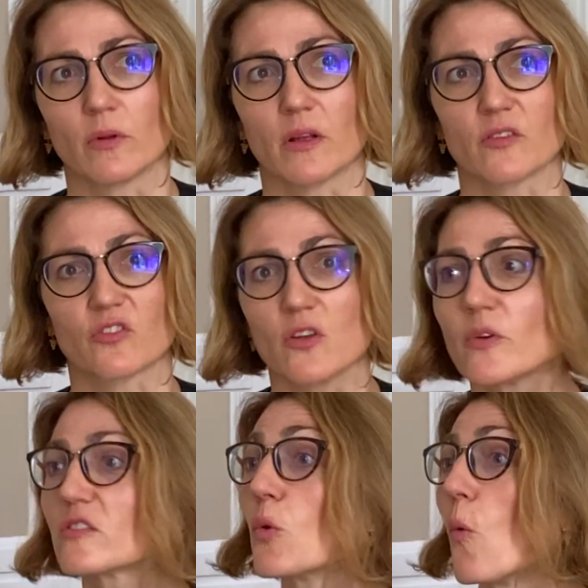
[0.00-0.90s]

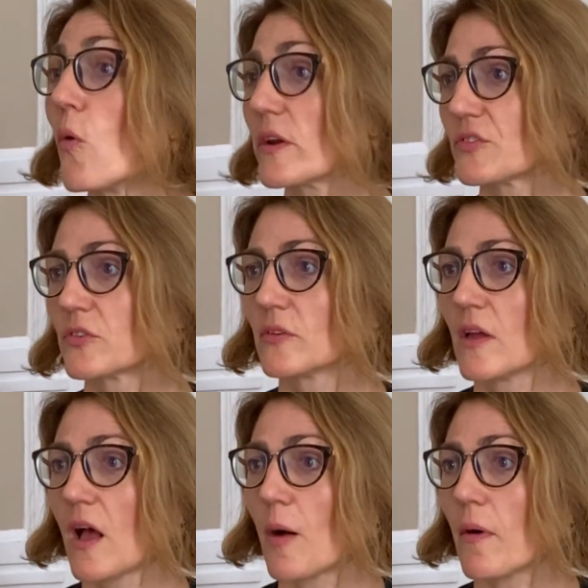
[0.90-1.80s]
seriously worried
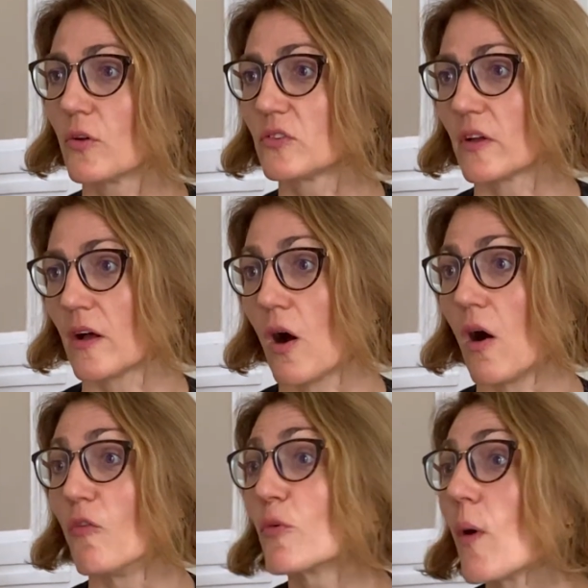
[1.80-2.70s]
about the
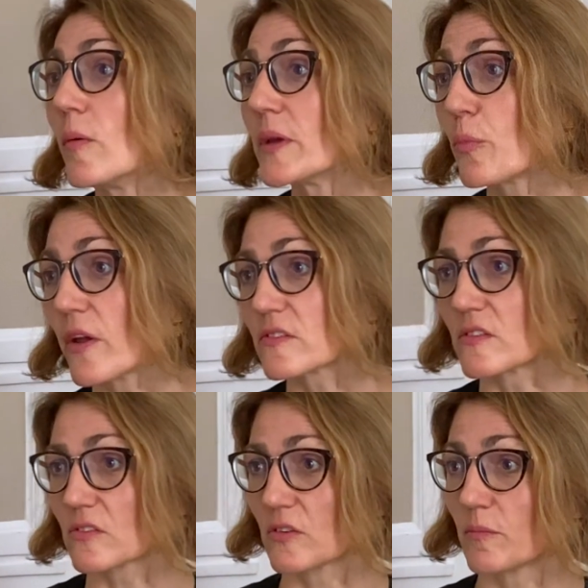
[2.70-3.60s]
overwhelming
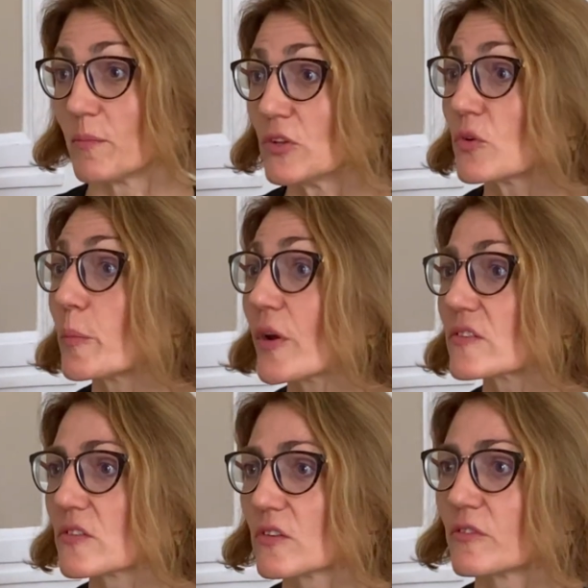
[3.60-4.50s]
military
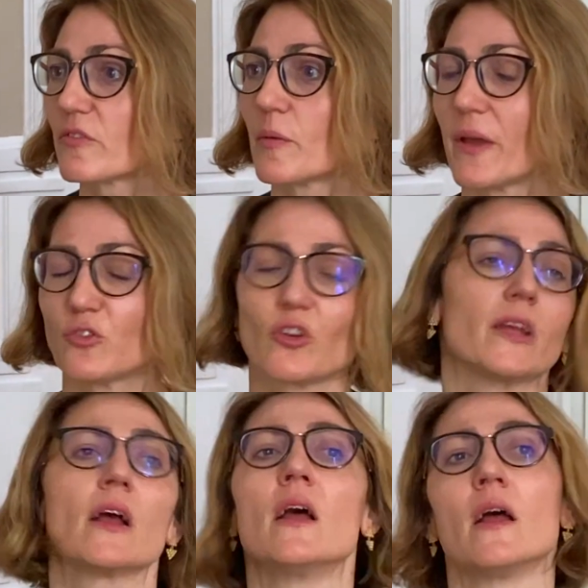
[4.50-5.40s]
presence of Beijing.
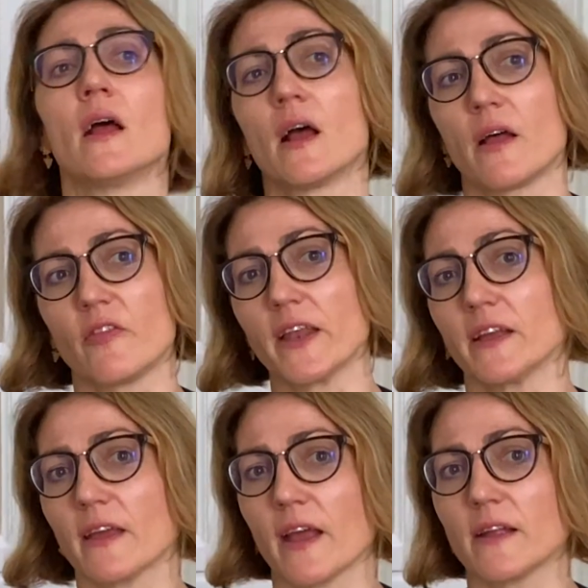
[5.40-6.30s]
Then
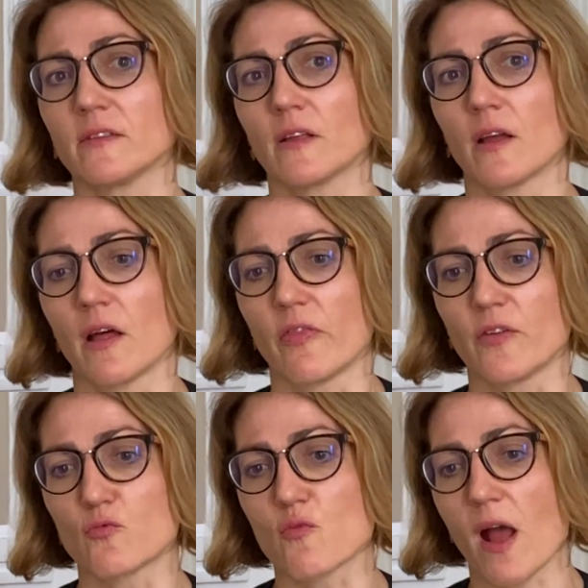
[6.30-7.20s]
again,
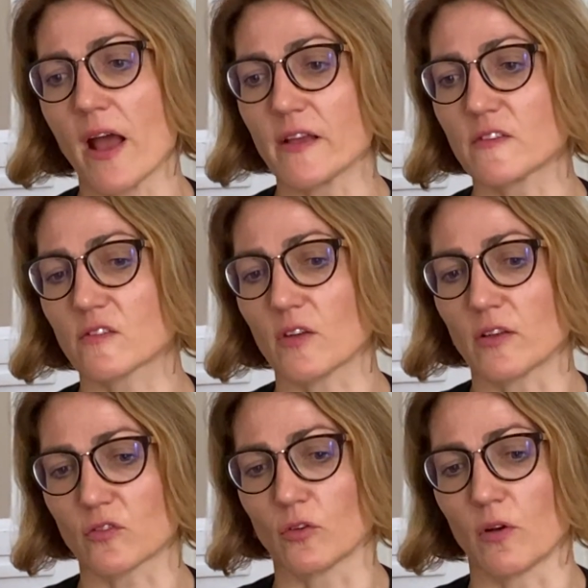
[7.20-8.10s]
the rise
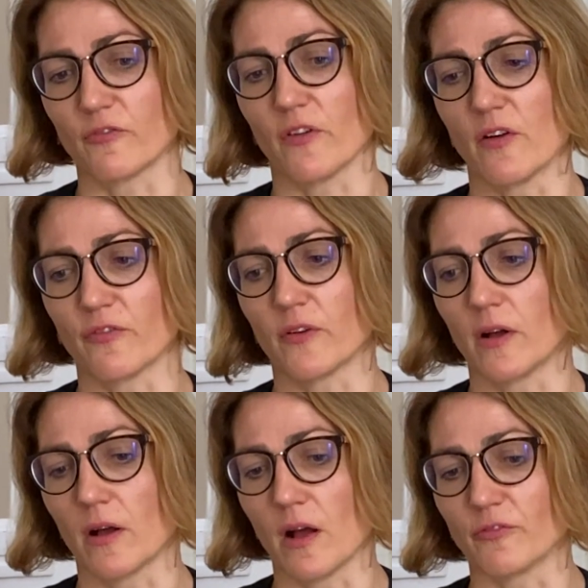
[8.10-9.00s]

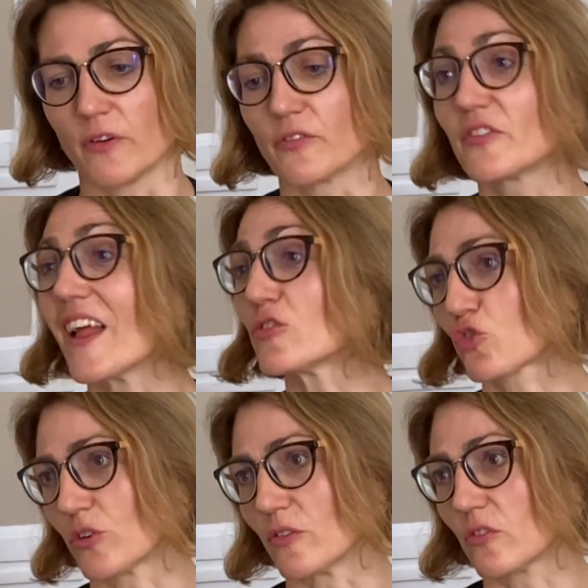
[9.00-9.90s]
of
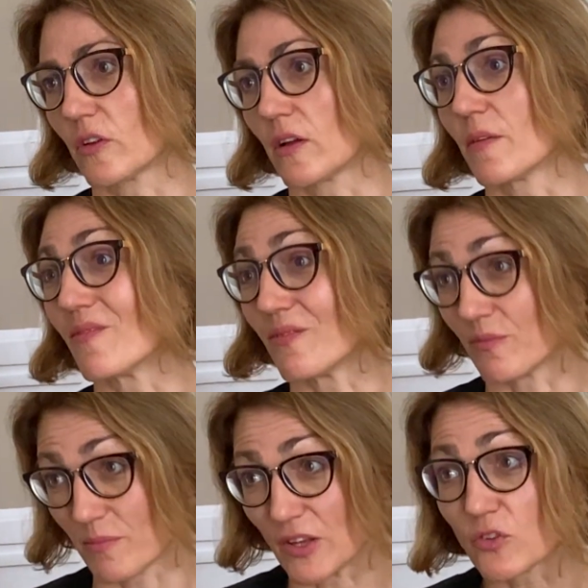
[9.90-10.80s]
tensions,
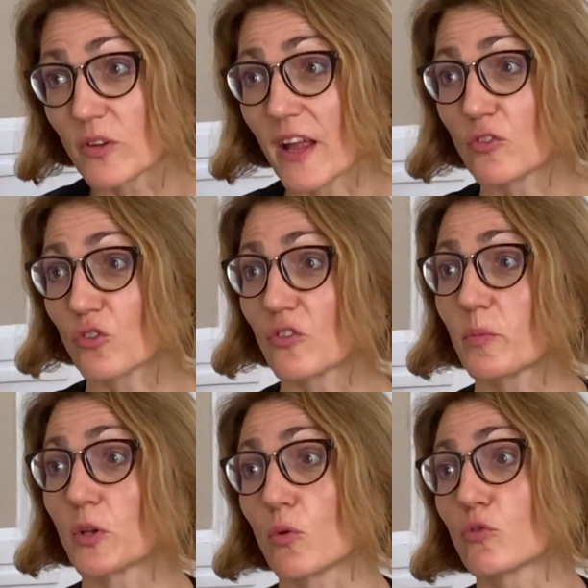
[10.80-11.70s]
military tensions,
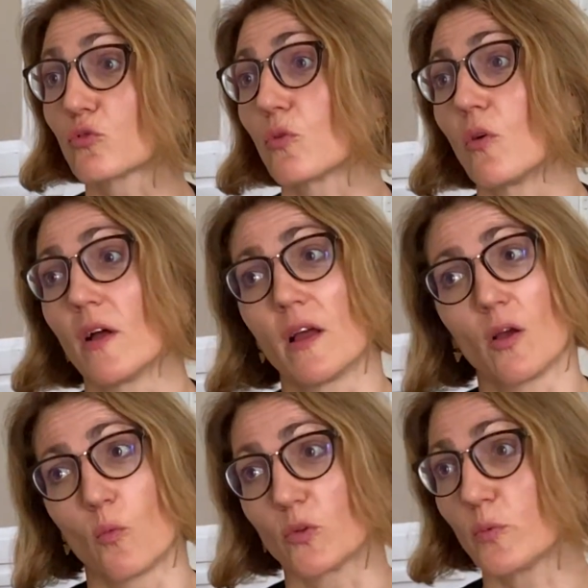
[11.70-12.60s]
but also
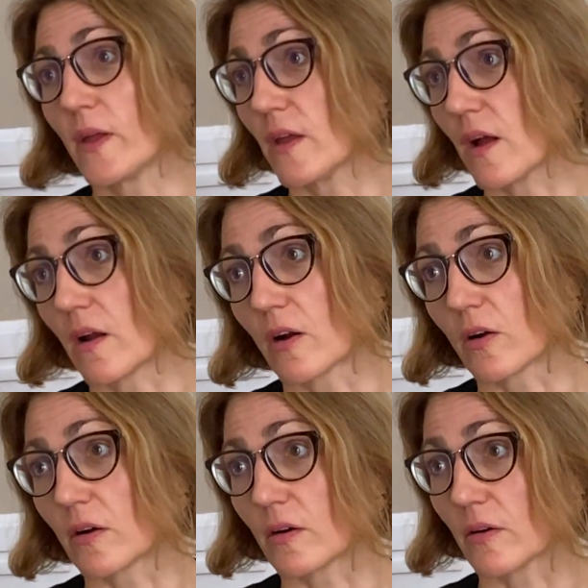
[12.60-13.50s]
what we
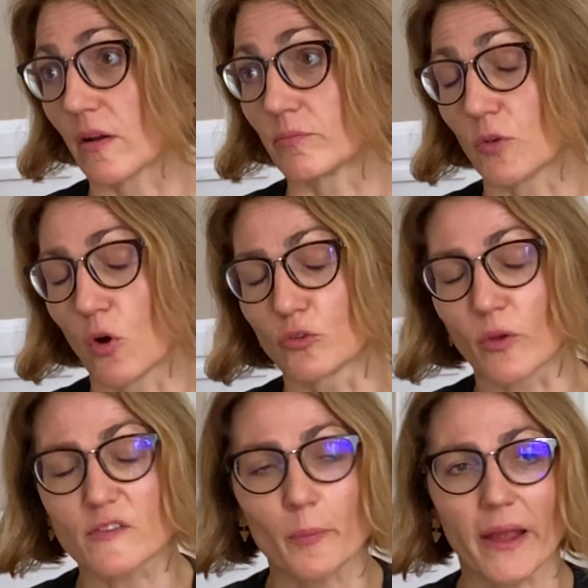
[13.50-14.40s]
are going to
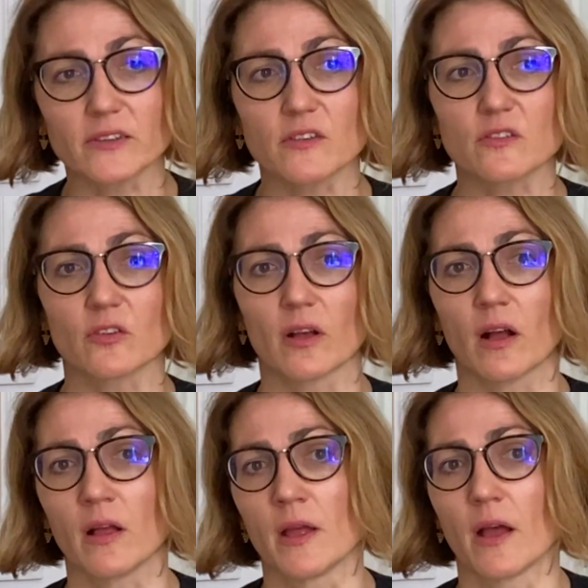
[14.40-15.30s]
expect is
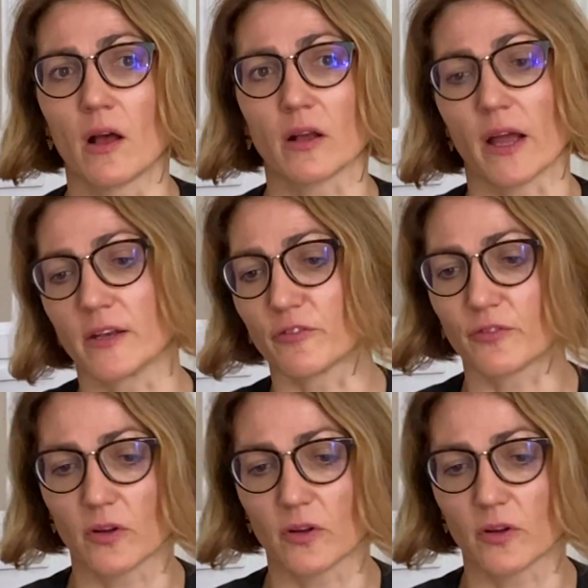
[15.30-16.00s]
a kind of